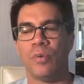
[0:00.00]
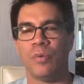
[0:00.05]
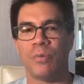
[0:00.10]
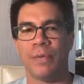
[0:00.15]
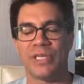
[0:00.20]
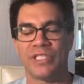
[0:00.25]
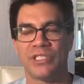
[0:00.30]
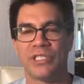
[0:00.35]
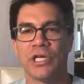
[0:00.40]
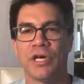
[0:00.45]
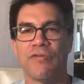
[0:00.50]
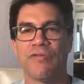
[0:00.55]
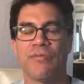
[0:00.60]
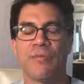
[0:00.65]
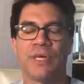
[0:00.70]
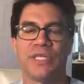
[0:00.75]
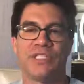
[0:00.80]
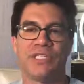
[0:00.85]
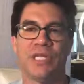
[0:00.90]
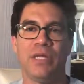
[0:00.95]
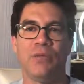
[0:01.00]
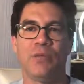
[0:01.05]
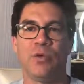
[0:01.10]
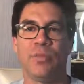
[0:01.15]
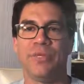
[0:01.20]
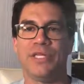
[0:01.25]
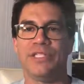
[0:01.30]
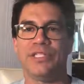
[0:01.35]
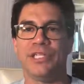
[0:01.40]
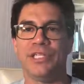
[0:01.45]
Myself and my team
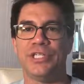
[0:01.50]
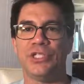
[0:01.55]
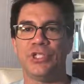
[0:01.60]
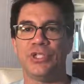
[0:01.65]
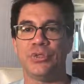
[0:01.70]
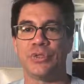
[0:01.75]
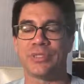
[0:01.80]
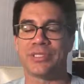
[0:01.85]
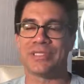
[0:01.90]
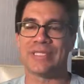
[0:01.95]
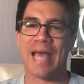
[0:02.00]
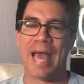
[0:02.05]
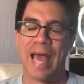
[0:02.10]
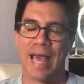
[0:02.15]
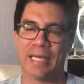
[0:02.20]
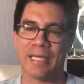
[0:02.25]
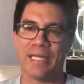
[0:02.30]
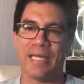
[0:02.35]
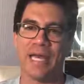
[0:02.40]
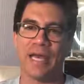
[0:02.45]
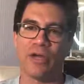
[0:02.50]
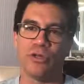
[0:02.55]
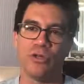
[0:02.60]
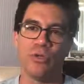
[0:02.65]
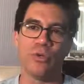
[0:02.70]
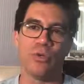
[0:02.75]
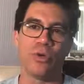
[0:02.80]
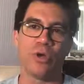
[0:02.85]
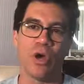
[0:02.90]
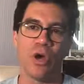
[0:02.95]
will be teaching you exactly how
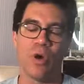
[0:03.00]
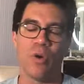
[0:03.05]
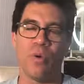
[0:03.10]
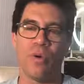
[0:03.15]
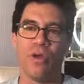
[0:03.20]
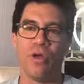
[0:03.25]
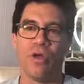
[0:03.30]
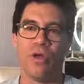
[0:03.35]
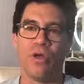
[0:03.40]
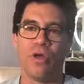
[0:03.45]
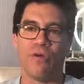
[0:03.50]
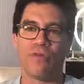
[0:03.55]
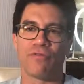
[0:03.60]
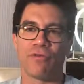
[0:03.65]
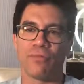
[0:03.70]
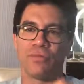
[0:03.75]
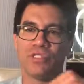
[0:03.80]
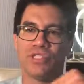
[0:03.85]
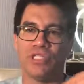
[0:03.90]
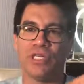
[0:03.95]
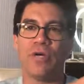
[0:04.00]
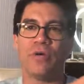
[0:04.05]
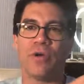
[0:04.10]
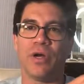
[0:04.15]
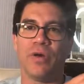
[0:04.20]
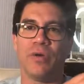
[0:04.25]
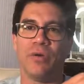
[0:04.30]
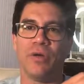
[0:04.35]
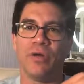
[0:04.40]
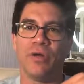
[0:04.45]
you go from
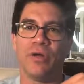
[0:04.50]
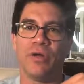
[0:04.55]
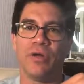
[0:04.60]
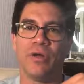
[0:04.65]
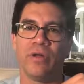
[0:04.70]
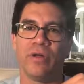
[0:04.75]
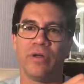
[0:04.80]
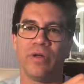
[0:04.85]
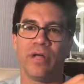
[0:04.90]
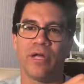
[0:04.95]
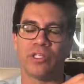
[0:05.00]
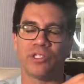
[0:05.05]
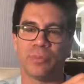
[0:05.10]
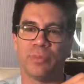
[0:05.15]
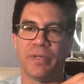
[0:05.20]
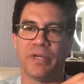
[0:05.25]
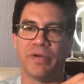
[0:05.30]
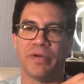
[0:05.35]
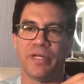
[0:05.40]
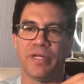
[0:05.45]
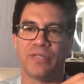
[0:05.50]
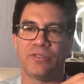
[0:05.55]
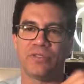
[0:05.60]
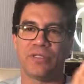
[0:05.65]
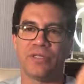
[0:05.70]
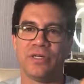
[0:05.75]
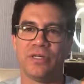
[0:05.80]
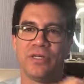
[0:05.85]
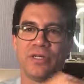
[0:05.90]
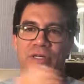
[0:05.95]
zero
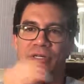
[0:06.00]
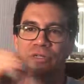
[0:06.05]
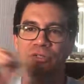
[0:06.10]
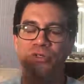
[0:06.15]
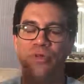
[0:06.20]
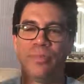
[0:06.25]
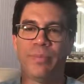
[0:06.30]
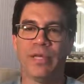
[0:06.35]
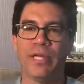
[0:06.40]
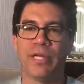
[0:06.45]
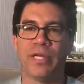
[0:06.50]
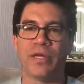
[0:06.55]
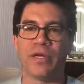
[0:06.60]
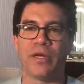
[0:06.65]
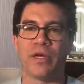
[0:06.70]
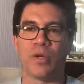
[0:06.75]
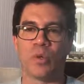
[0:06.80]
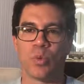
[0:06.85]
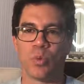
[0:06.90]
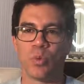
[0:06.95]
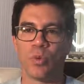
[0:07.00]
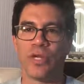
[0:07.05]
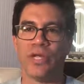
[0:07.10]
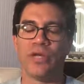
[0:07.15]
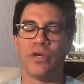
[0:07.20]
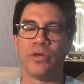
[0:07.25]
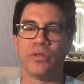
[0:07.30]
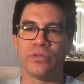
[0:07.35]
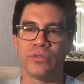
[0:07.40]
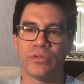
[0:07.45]
experience to being a
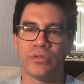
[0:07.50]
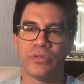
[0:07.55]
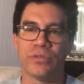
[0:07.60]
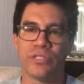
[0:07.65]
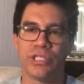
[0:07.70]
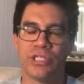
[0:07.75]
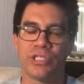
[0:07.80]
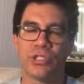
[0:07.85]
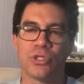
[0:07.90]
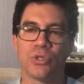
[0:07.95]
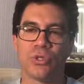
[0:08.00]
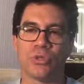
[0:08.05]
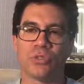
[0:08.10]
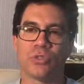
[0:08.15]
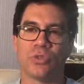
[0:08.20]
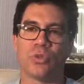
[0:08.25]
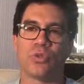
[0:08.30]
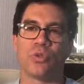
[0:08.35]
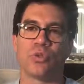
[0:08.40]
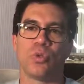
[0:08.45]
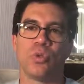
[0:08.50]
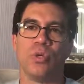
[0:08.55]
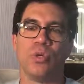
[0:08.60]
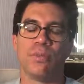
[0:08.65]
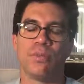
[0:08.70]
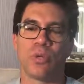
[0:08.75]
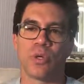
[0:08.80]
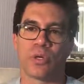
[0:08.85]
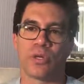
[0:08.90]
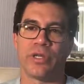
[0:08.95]
real digital social
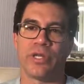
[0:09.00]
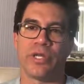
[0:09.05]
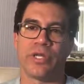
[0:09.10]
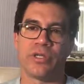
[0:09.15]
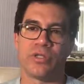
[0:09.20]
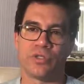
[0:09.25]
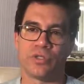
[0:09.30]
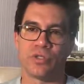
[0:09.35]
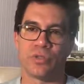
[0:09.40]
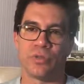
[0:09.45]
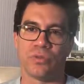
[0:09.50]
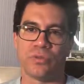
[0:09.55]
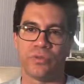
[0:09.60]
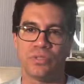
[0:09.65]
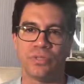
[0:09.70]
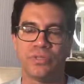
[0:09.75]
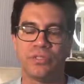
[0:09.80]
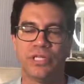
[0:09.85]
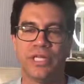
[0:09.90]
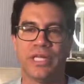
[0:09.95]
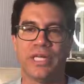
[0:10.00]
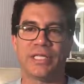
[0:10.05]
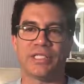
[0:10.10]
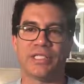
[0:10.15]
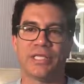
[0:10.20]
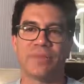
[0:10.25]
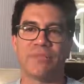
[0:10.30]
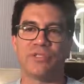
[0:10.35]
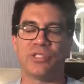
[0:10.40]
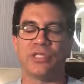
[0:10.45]
marketing consultant,
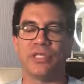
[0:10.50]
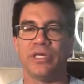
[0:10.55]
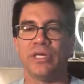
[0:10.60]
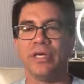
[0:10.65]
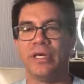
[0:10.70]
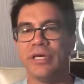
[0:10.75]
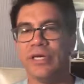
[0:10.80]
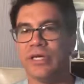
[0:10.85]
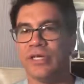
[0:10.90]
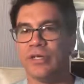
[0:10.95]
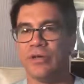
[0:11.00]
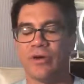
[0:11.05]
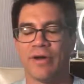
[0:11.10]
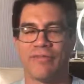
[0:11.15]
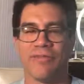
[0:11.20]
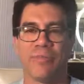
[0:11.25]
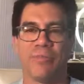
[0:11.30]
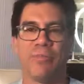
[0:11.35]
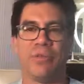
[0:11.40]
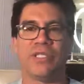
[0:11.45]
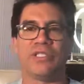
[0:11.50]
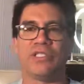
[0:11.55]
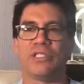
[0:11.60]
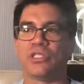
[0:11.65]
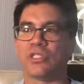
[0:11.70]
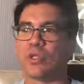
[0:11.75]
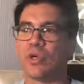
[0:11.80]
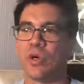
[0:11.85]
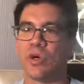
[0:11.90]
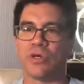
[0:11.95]
DSMC. You'll have the
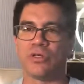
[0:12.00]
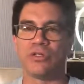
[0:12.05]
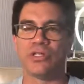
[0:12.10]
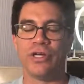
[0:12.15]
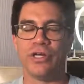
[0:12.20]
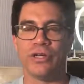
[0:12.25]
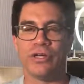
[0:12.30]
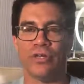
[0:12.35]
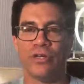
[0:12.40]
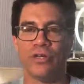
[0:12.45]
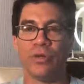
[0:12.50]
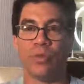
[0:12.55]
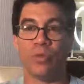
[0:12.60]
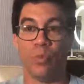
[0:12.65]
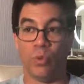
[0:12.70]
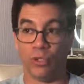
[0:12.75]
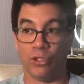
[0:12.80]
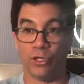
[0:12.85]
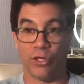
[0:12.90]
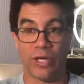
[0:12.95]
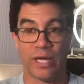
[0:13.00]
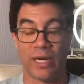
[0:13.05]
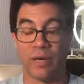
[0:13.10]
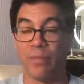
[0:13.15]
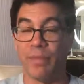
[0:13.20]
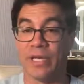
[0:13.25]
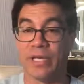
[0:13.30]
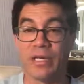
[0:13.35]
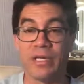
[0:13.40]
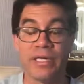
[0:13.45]
business cards. We'll show you how
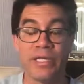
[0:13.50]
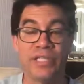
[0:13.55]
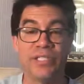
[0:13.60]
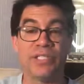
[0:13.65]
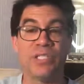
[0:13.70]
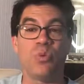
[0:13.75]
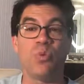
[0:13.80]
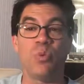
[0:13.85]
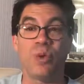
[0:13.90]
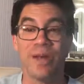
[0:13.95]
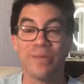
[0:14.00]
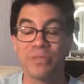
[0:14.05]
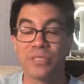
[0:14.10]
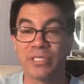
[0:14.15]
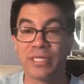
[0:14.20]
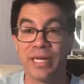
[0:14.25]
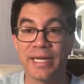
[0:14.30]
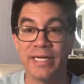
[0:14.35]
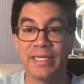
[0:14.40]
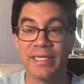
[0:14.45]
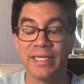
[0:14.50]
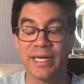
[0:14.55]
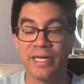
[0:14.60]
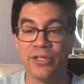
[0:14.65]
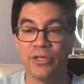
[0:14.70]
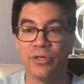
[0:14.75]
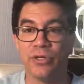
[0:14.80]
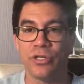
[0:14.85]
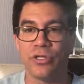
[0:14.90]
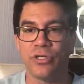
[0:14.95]
to make an easy website
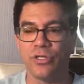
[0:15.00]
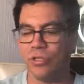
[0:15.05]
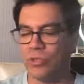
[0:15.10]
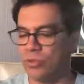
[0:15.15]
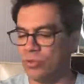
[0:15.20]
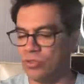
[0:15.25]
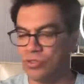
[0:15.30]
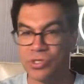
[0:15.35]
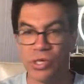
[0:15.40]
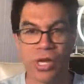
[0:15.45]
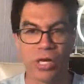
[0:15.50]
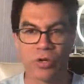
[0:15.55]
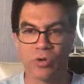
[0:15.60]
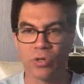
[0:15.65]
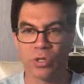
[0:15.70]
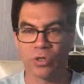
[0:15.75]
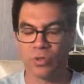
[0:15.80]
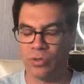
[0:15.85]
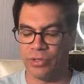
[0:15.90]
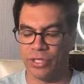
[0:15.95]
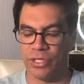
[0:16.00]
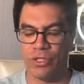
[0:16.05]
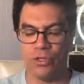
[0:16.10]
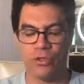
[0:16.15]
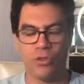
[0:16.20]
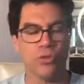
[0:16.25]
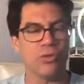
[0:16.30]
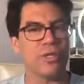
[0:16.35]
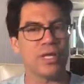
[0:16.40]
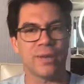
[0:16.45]
that you could do. It's not critical that
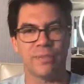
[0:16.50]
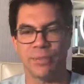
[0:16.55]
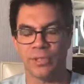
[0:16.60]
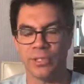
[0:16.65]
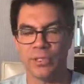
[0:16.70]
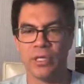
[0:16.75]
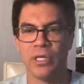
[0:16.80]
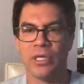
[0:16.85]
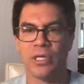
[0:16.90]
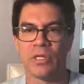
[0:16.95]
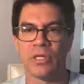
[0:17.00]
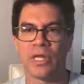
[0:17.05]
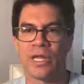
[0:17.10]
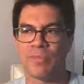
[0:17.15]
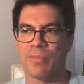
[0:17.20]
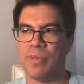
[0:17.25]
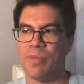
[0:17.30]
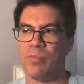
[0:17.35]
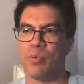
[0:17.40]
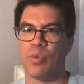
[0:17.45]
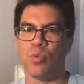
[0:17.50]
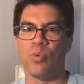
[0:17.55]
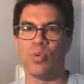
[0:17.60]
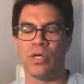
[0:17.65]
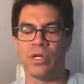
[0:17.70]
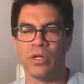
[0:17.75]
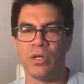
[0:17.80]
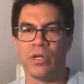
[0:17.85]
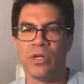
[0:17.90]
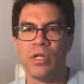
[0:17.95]
you do that, but a lot of people
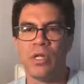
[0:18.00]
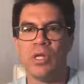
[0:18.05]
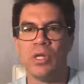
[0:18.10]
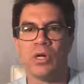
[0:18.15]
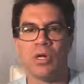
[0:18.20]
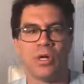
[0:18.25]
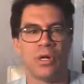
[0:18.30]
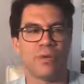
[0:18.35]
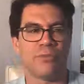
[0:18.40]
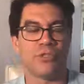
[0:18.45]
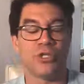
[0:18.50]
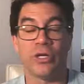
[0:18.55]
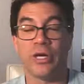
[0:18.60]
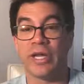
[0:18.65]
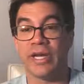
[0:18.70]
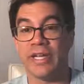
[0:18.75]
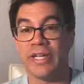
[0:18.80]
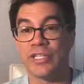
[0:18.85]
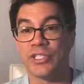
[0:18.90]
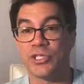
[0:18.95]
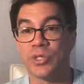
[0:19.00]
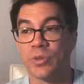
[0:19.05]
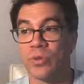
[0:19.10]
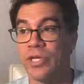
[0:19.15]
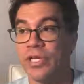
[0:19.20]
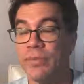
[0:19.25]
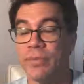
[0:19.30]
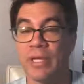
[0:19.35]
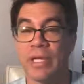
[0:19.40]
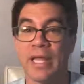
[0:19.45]
will. Show you how to get your
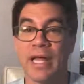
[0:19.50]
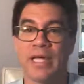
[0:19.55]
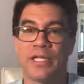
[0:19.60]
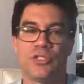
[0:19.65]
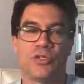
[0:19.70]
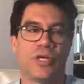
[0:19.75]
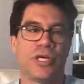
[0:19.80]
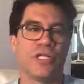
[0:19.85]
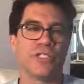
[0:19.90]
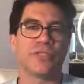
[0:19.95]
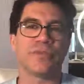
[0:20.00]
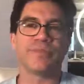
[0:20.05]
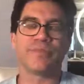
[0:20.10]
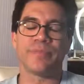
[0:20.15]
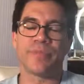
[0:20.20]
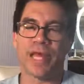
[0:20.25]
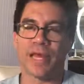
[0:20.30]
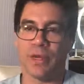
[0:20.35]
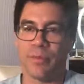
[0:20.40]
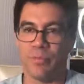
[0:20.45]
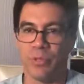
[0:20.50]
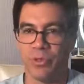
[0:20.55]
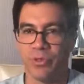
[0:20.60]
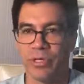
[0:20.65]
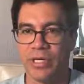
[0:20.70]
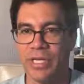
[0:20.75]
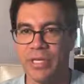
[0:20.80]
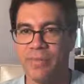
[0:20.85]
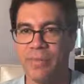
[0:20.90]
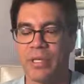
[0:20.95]
own email address, how to
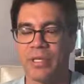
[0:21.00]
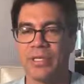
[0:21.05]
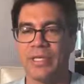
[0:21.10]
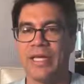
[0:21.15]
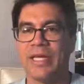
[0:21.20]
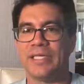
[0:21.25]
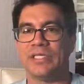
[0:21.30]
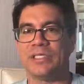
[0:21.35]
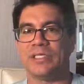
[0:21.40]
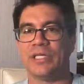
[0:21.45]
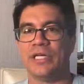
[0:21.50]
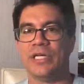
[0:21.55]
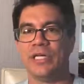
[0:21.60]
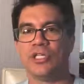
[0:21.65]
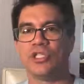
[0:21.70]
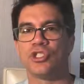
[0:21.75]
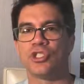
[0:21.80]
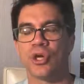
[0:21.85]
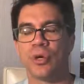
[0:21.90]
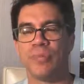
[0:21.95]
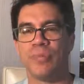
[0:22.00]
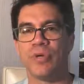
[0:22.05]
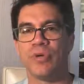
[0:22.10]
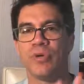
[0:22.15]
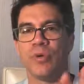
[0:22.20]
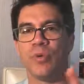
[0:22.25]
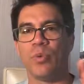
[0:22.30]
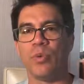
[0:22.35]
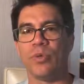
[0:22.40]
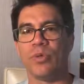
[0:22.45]
build an email list,
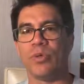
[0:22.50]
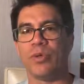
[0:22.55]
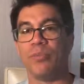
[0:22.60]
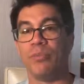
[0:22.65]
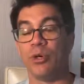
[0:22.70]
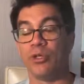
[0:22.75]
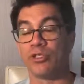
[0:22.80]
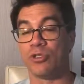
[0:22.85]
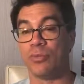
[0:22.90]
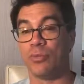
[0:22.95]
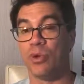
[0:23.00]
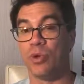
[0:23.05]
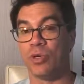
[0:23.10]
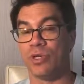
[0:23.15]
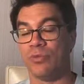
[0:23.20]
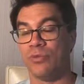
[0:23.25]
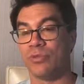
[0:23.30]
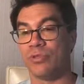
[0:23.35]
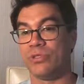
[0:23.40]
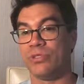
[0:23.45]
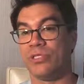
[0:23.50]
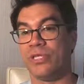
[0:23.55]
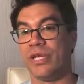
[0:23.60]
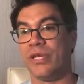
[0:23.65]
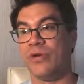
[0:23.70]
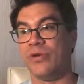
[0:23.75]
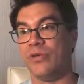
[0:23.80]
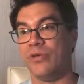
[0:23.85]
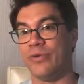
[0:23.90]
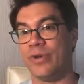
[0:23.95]
most importantly, we'll
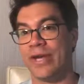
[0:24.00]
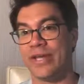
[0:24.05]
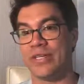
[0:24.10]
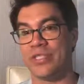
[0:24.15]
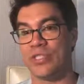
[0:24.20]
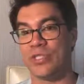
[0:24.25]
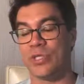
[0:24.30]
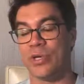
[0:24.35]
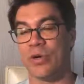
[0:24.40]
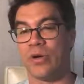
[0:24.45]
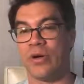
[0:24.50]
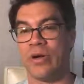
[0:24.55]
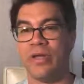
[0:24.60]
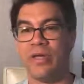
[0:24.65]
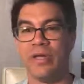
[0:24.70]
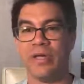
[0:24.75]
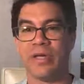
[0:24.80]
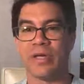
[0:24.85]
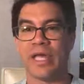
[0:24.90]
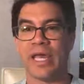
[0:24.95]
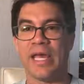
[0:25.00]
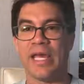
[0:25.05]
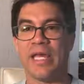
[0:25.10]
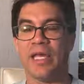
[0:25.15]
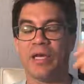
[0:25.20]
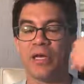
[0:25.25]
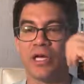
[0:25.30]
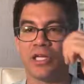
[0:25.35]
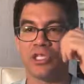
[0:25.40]
tell you how to start getting